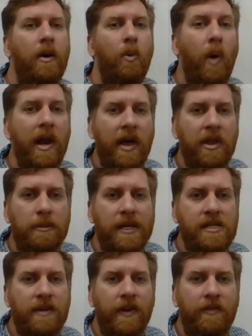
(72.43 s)
One other
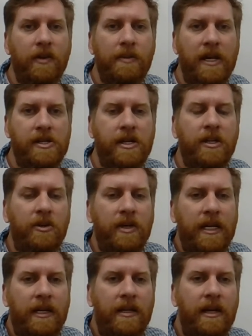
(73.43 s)
piece of information you
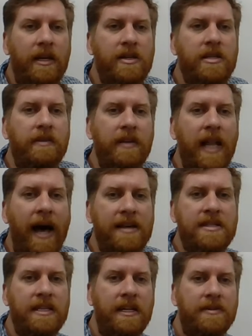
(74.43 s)
need is the
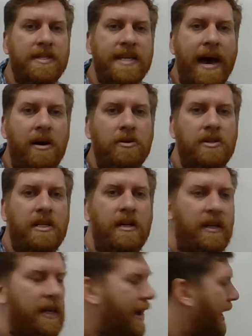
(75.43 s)
velocity of sound
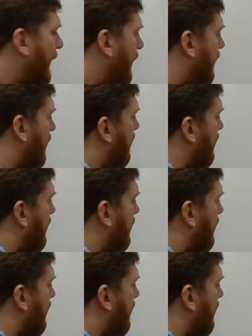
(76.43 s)
in air.